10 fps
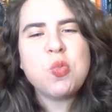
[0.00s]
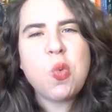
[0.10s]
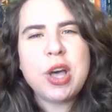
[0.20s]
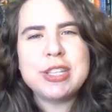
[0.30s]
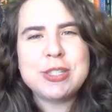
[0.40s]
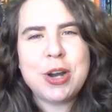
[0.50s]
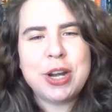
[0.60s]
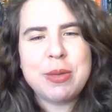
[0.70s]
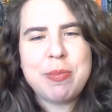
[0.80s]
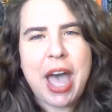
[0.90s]
was
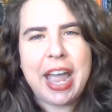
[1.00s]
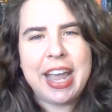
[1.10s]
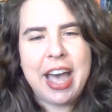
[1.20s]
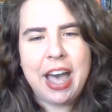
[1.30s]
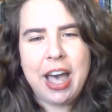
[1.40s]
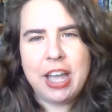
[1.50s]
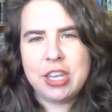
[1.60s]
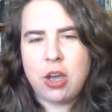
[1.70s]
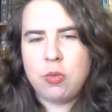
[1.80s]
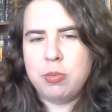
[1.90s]
started by a
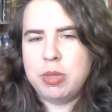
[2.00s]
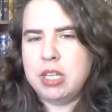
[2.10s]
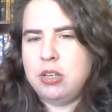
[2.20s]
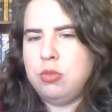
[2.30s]
young woman